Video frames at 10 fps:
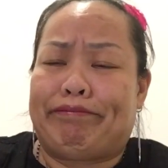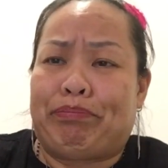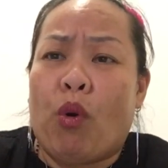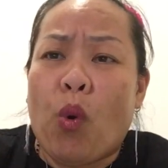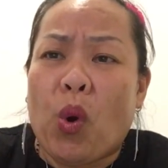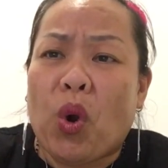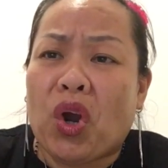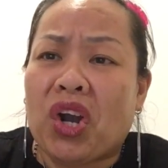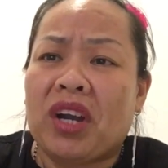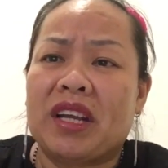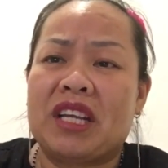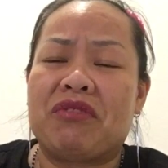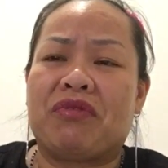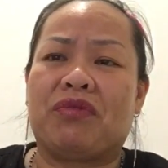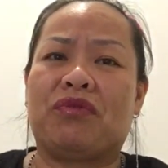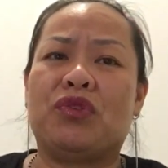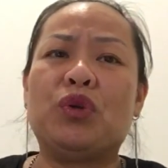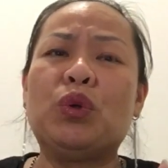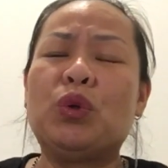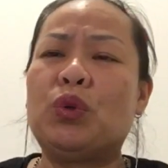poor, if
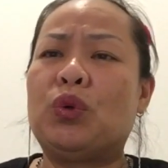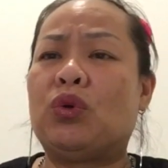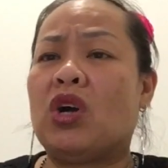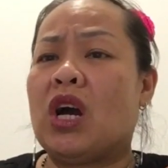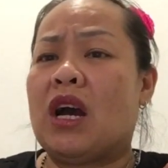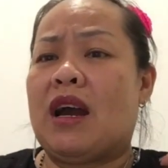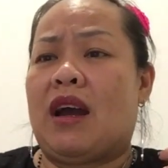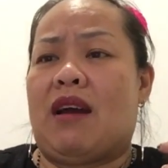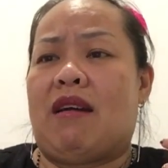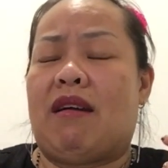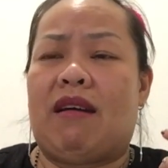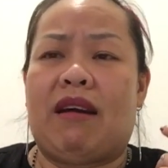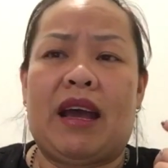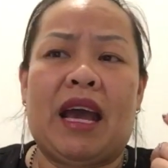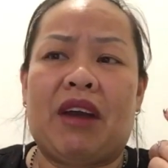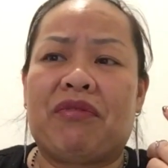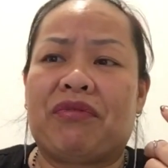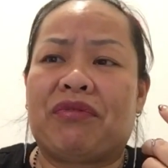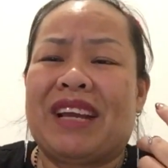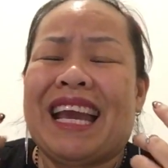you have
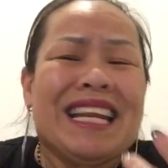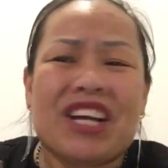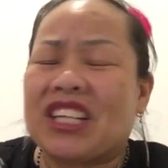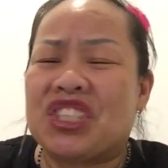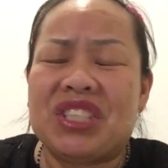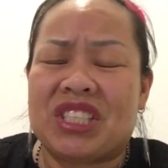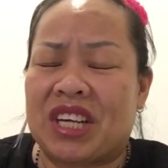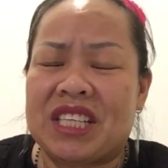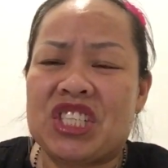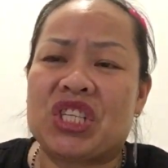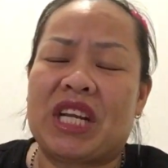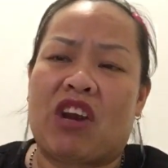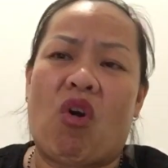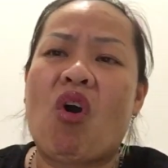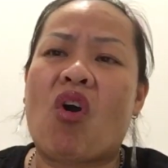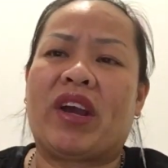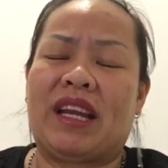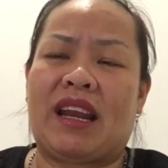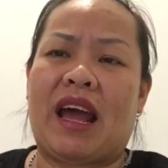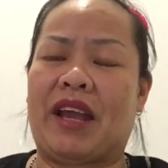any condition at all in
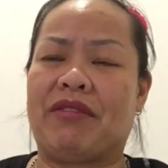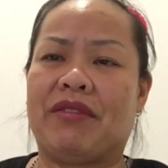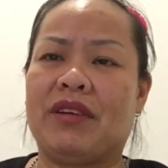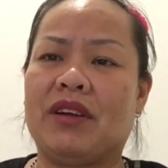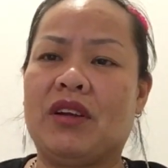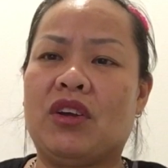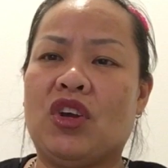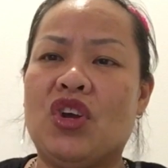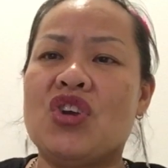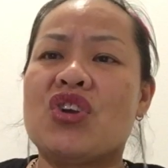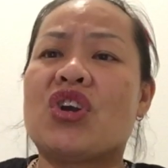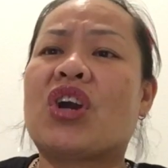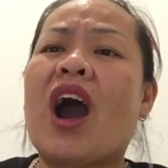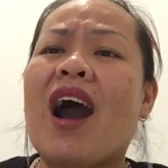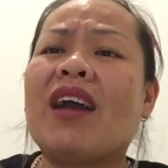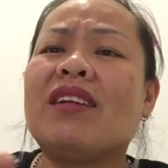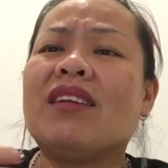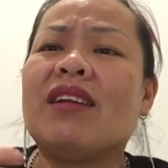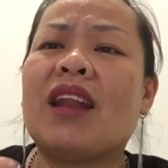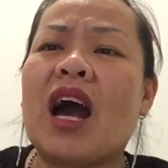life. God
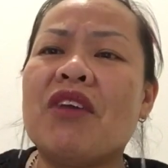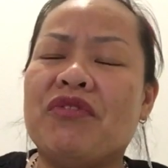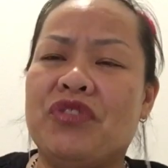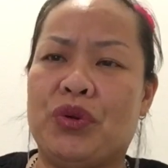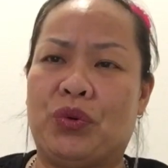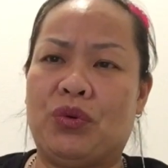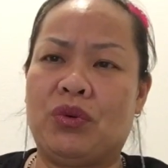loves you.